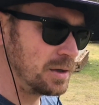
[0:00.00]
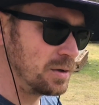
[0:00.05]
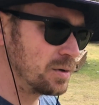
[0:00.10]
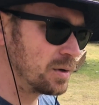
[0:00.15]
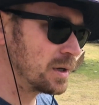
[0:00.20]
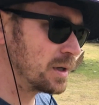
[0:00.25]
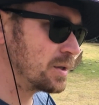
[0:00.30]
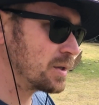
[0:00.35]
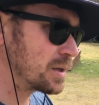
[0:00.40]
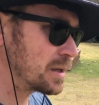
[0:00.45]
You
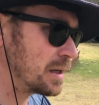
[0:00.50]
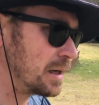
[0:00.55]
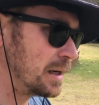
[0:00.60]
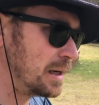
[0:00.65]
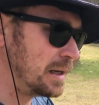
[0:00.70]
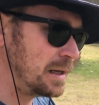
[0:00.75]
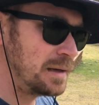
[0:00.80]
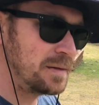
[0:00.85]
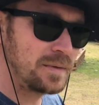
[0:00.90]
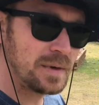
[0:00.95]
can just
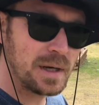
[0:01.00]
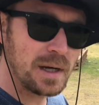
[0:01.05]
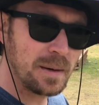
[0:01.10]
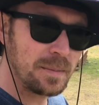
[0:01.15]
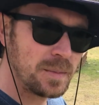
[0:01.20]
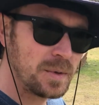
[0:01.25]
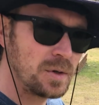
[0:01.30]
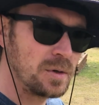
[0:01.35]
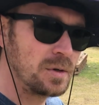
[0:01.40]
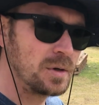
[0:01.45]
leave it up
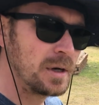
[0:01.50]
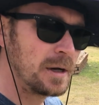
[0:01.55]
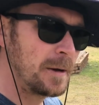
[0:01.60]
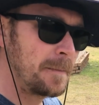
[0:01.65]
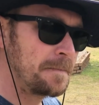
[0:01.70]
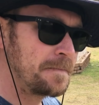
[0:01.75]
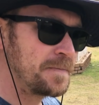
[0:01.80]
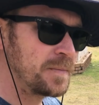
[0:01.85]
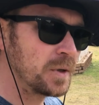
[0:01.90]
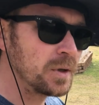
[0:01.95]
to
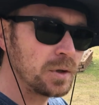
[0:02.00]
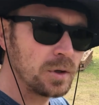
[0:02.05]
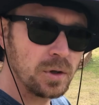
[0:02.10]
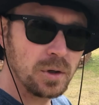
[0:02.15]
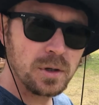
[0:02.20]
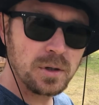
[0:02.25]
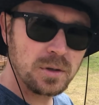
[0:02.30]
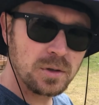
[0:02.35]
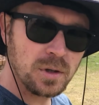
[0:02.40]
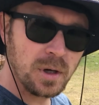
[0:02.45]

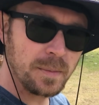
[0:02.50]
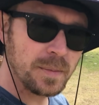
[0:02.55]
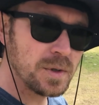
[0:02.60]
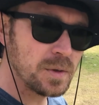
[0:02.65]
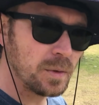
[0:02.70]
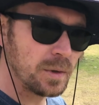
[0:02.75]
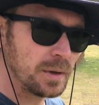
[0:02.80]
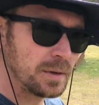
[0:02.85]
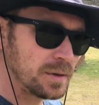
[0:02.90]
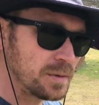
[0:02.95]
good
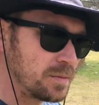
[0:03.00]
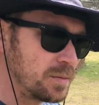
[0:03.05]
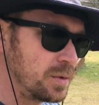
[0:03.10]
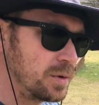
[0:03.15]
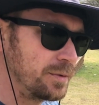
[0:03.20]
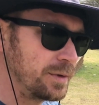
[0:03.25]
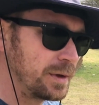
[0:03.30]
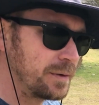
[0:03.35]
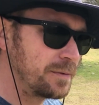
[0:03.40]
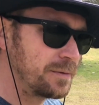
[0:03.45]
topsoils
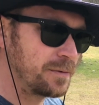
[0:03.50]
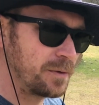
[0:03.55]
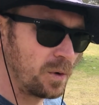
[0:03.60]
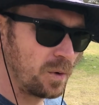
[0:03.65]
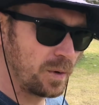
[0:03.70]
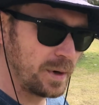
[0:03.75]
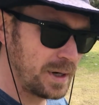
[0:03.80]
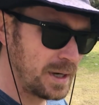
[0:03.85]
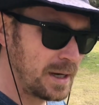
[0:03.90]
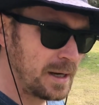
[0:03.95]
moving
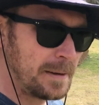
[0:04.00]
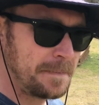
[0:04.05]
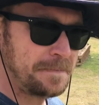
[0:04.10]
forward.